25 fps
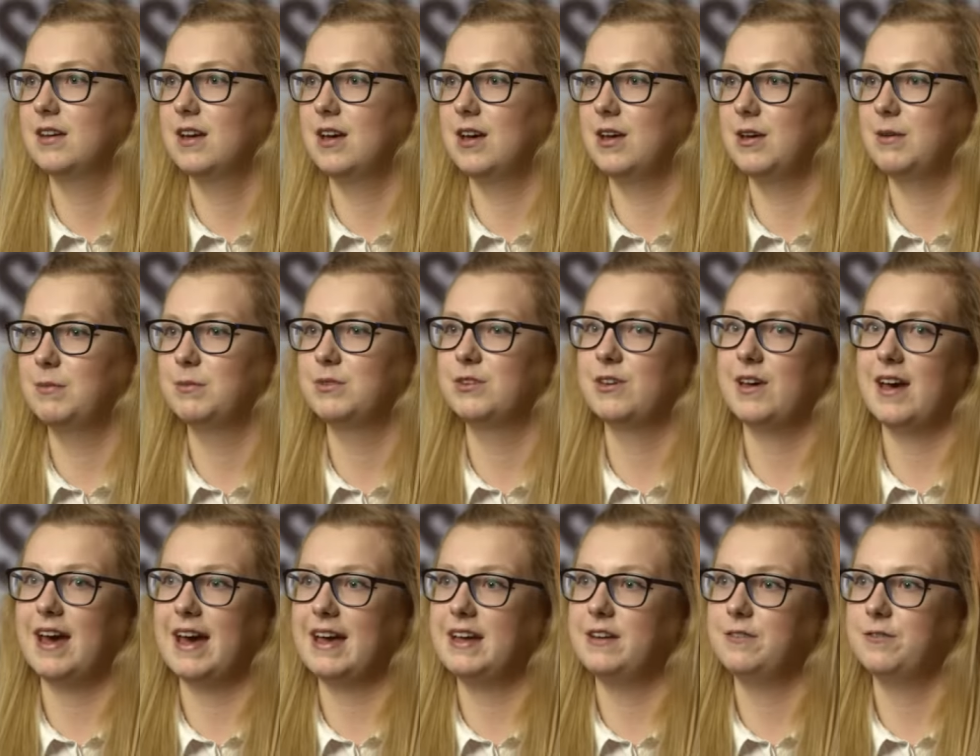Um, so
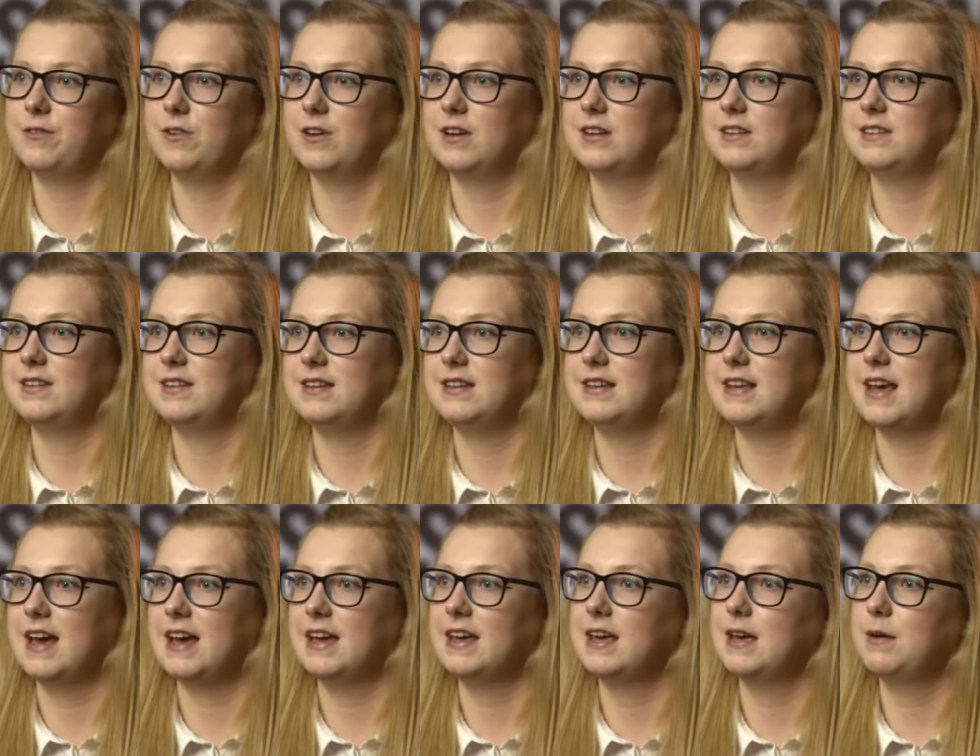at
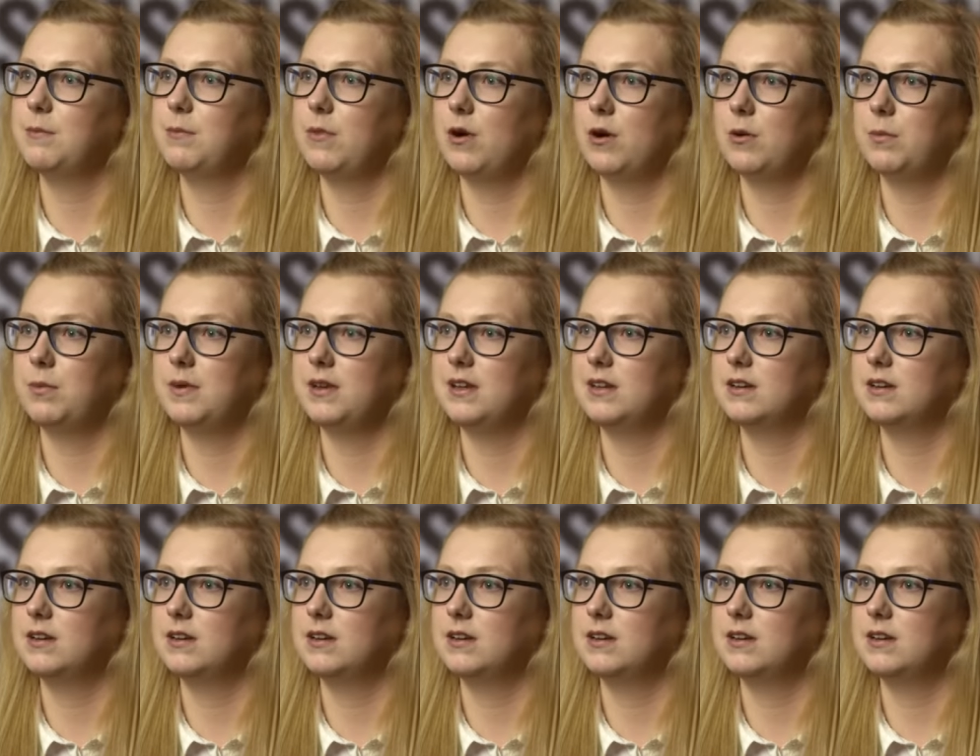8.30am I'll be